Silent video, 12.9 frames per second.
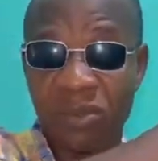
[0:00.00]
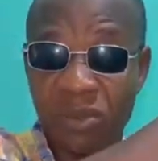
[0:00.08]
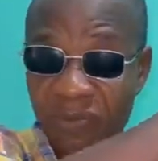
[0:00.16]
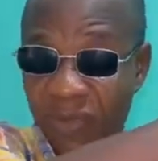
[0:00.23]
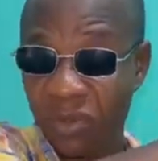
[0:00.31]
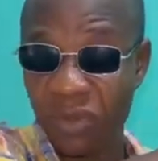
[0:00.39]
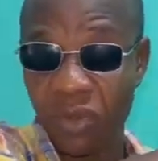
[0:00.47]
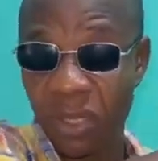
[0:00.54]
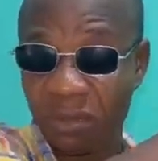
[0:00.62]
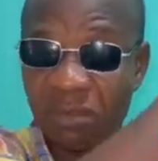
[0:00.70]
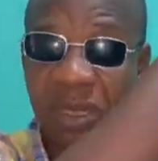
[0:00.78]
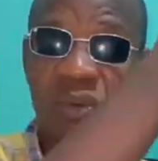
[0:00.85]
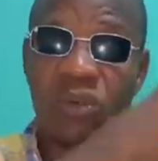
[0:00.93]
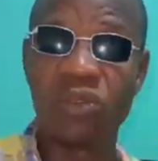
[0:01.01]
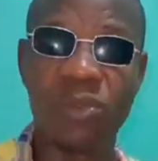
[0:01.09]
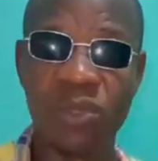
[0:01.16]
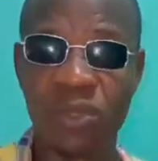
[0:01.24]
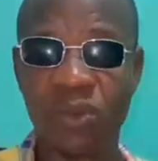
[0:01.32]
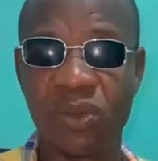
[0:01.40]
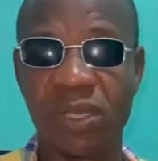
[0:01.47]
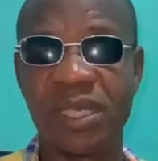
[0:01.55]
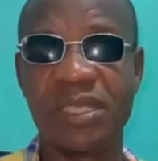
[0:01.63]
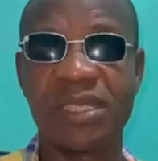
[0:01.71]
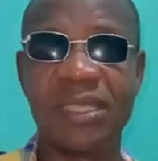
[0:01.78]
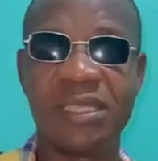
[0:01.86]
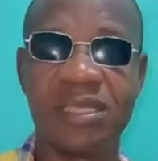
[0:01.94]
even your area, go to beauty
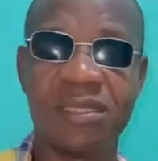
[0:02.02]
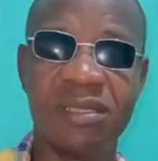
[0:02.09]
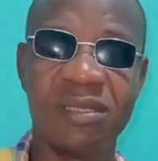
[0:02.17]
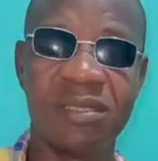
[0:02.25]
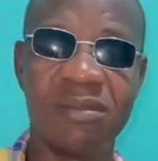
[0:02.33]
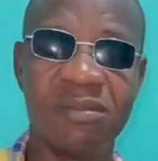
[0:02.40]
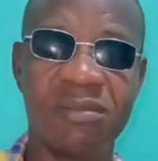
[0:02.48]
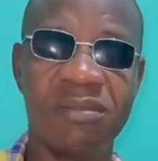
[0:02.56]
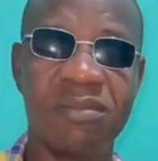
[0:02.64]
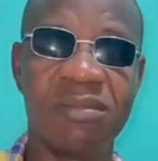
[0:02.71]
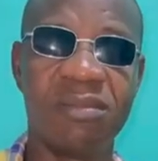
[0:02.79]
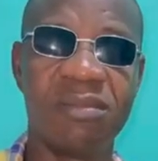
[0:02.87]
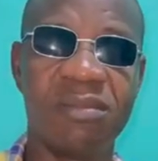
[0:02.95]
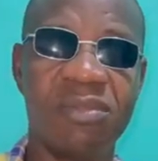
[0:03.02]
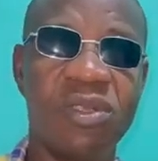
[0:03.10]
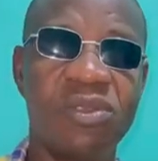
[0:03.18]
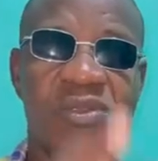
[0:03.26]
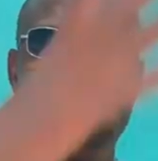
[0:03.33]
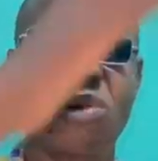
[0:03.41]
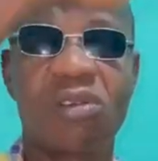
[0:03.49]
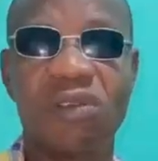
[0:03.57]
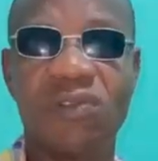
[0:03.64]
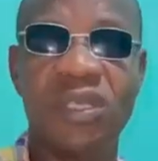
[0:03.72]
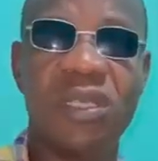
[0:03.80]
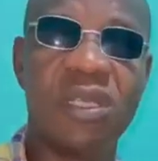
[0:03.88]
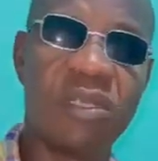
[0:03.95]
contest and see. Not to talk of
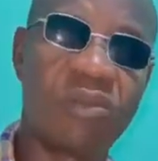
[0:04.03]
the